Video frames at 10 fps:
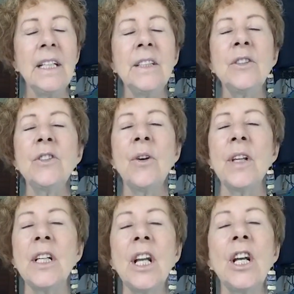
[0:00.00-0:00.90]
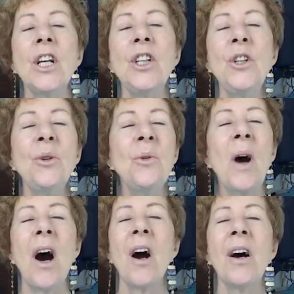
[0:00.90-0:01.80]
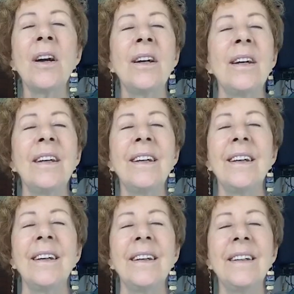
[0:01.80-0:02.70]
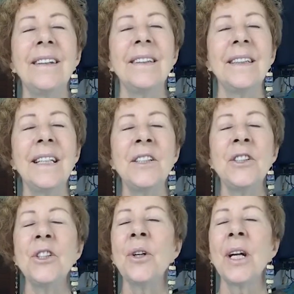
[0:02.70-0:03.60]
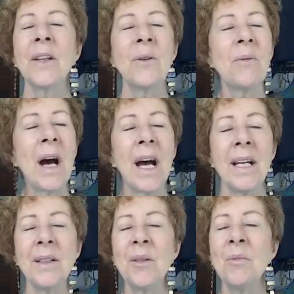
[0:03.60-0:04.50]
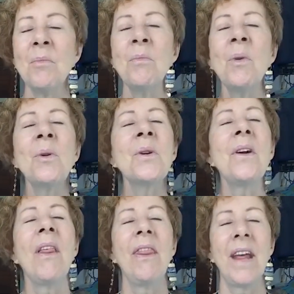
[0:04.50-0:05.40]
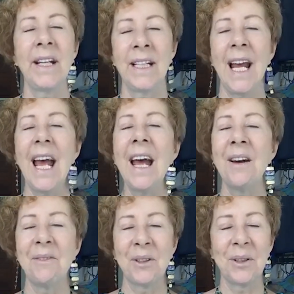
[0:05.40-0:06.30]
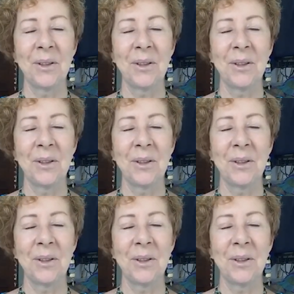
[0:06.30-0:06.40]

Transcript: so that you are enjoying the ride more than ever.